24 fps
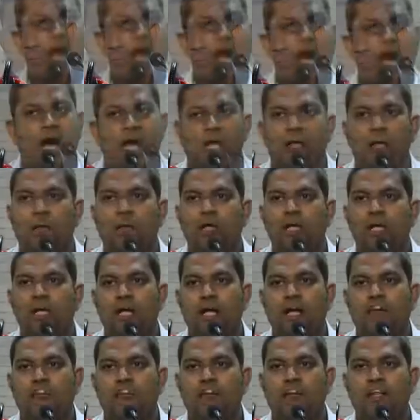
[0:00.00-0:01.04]
Are you
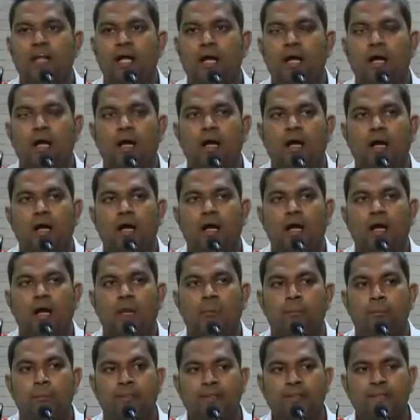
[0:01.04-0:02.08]
clear with the
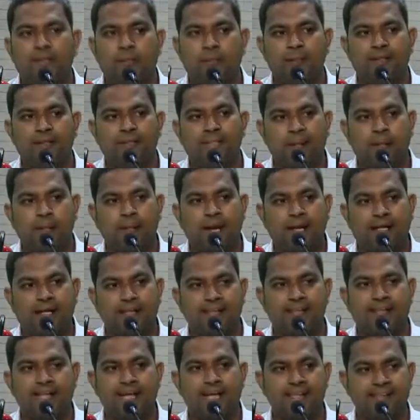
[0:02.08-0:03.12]
principles and
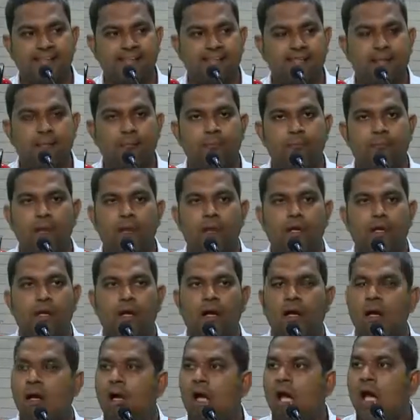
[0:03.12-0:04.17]
practices?
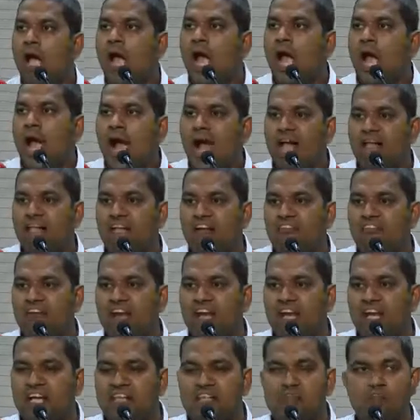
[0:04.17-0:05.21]
And the
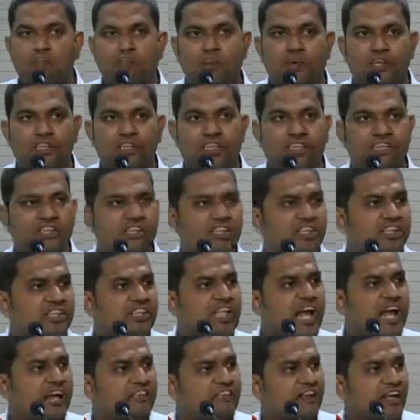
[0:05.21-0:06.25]
various processes
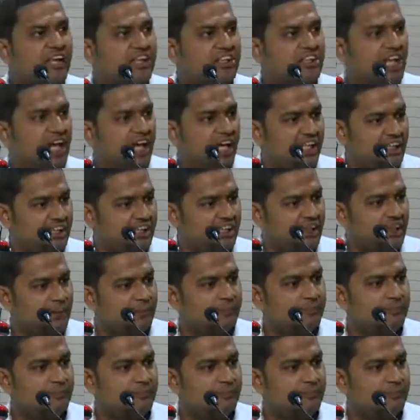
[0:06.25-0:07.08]
that we discussed?